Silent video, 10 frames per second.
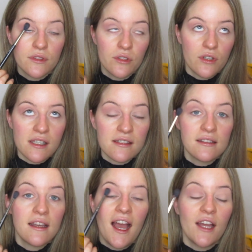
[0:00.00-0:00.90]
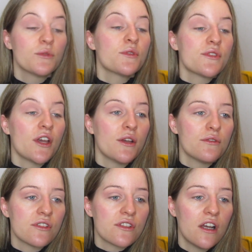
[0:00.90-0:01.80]
crease, and also
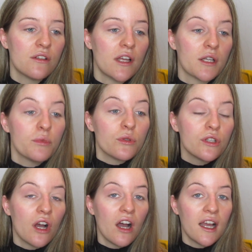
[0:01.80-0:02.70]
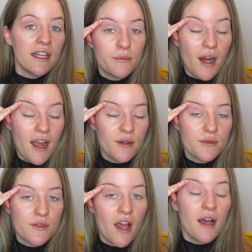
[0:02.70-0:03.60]
just kind of like pull your
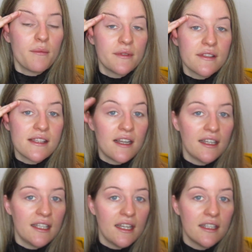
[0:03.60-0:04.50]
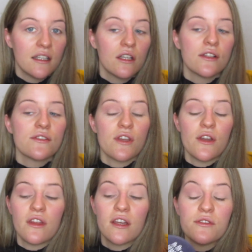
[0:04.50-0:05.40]
eyebrows up slightly so
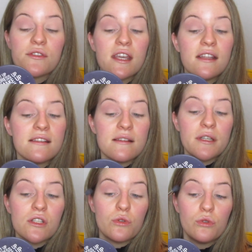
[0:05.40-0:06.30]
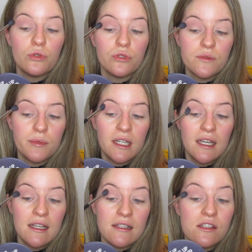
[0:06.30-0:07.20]
that your skin's a bit taut,
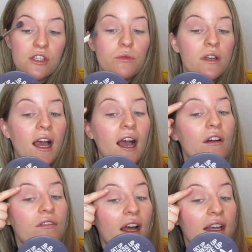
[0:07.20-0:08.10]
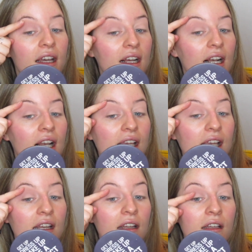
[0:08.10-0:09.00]
because you want to have like a
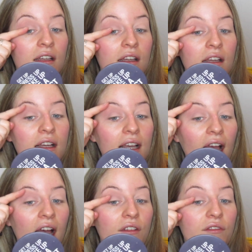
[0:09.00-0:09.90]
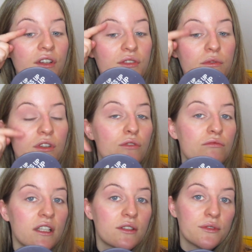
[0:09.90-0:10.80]
clean canvas with no
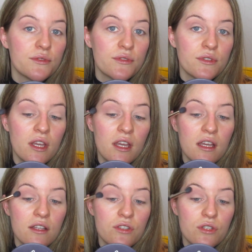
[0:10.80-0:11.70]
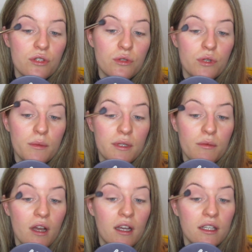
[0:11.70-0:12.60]
wrinkles to be
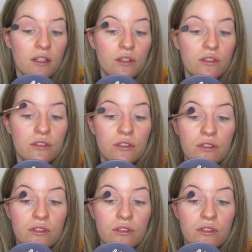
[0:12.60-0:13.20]
working on.